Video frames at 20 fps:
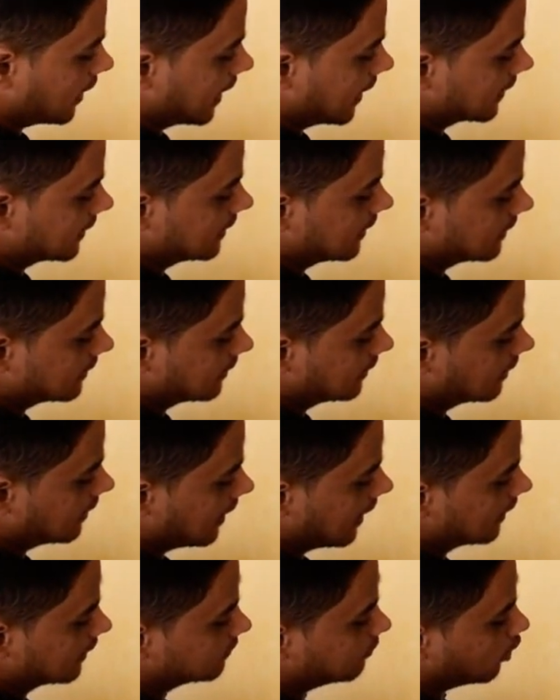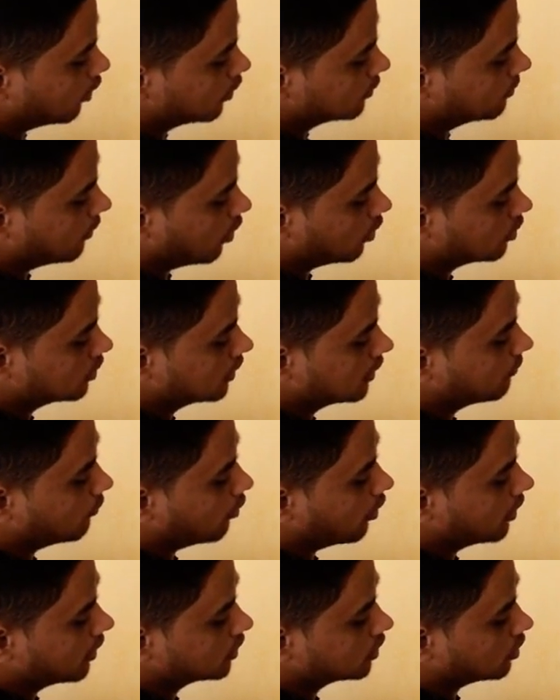like this, as phosphor oxygen
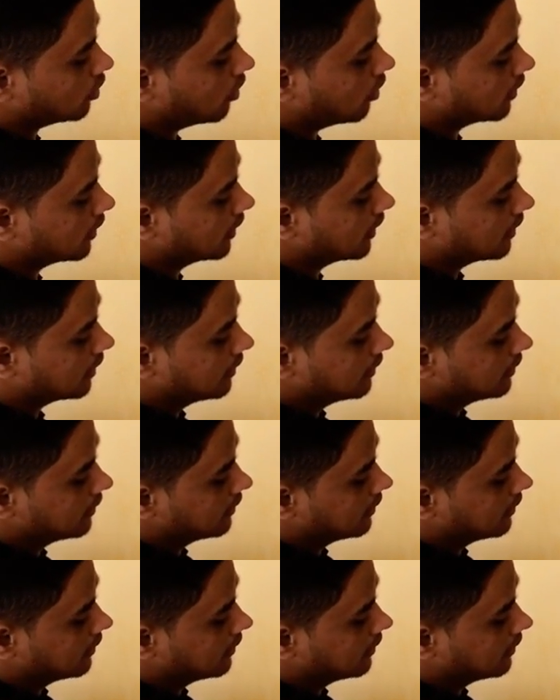bond is stronger